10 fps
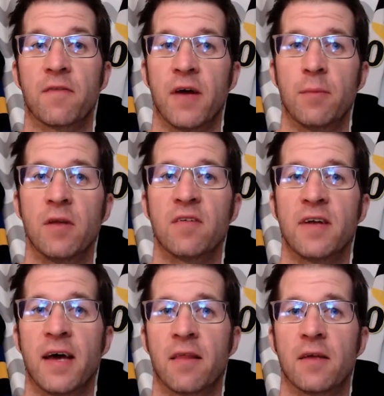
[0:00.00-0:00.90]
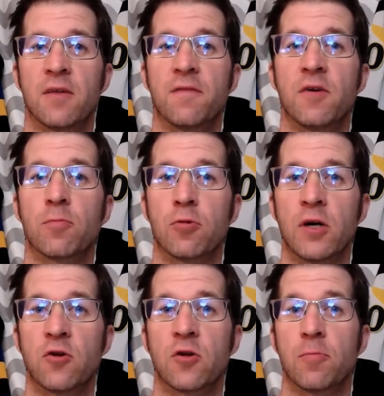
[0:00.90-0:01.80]
families and athletes feel
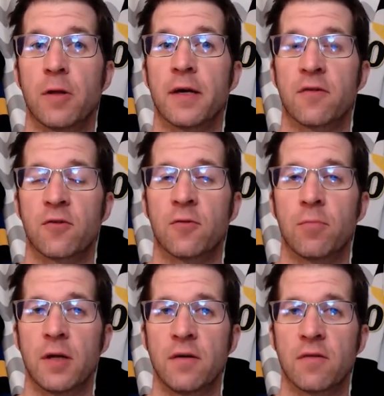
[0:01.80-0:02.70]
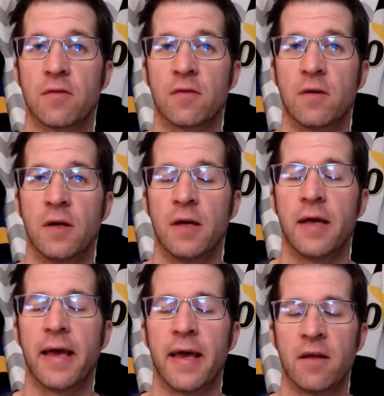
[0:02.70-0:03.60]
pressured to play at certain places.
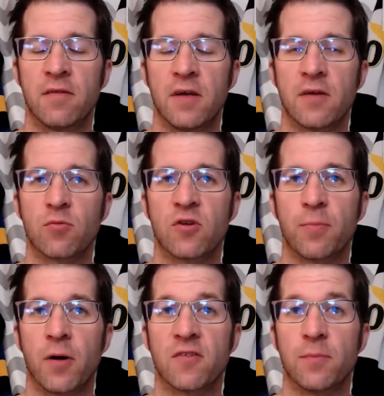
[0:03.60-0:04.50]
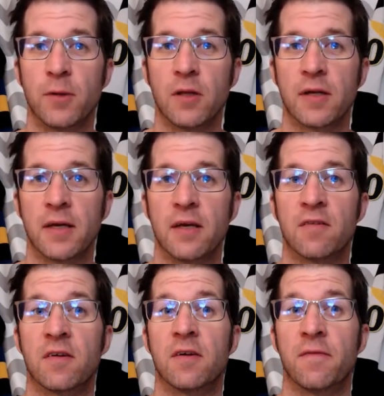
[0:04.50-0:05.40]
HCF's responsibility
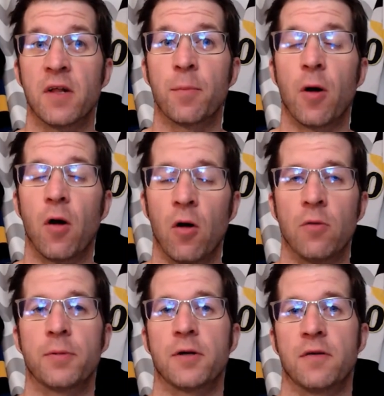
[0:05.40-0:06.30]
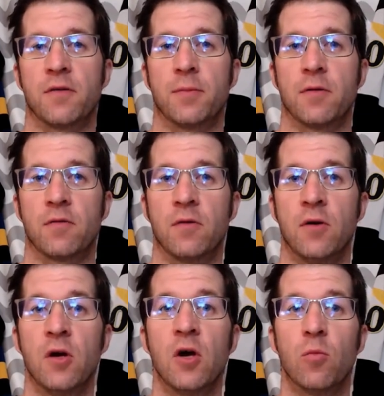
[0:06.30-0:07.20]
is to develop all participants.
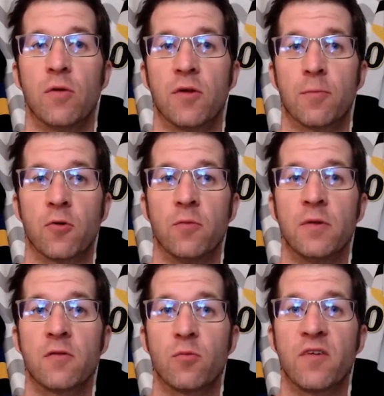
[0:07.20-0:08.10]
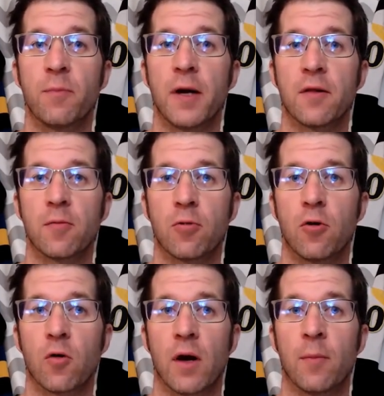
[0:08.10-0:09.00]
With the improvements we've made to the
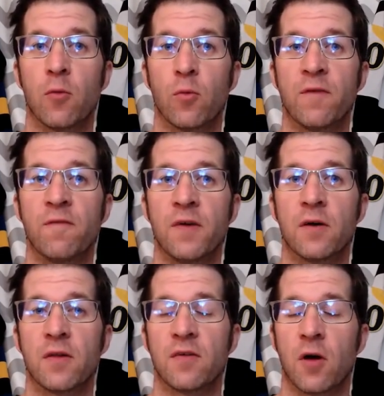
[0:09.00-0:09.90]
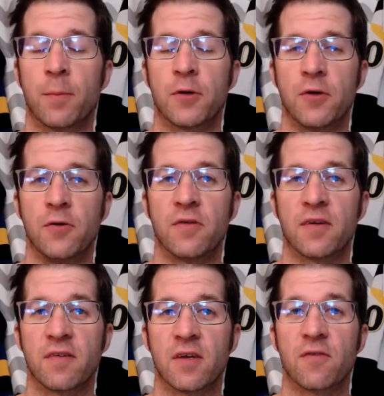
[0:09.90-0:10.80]
program, we feel these opportunities
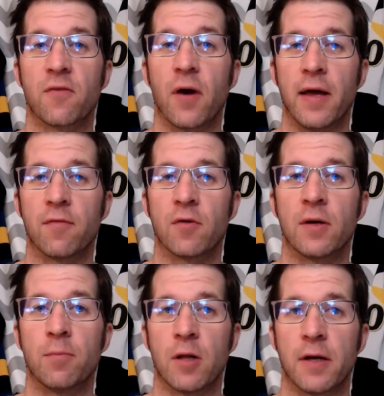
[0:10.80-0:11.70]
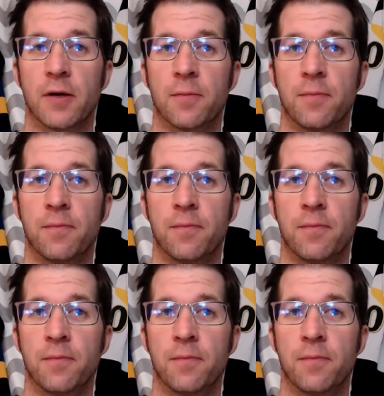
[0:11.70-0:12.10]
exist for every player.